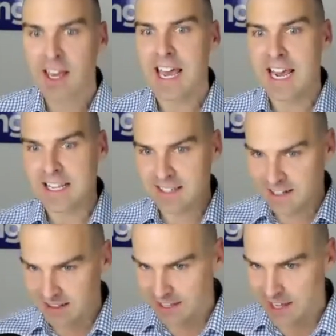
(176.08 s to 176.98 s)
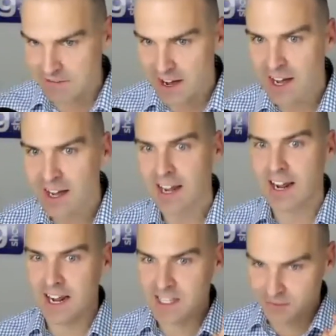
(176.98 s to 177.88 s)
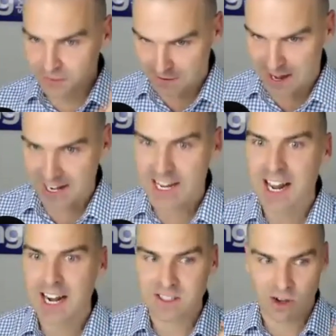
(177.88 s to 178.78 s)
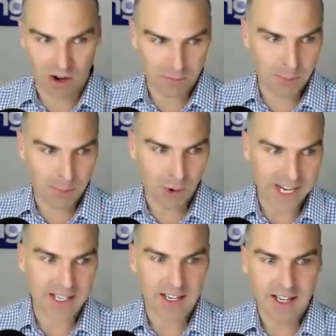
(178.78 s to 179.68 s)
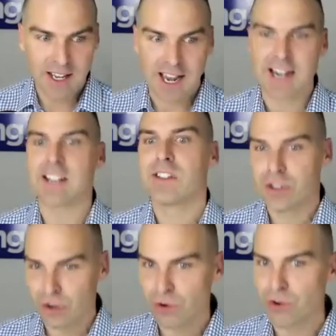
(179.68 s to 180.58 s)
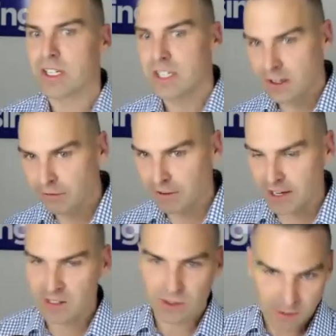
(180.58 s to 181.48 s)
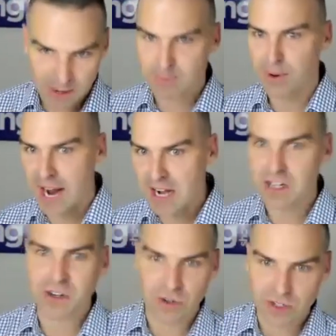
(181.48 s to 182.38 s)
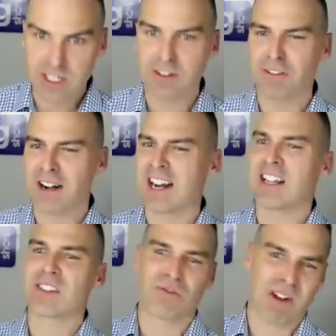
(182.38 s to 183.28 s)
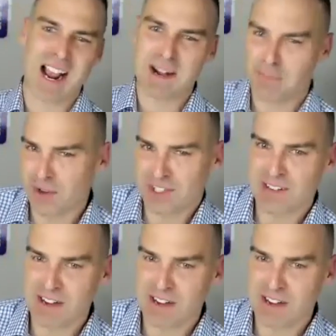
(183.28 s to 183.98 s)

It's clever. It's funny and it's on point and it's good different. It's always branded good different and it's great positive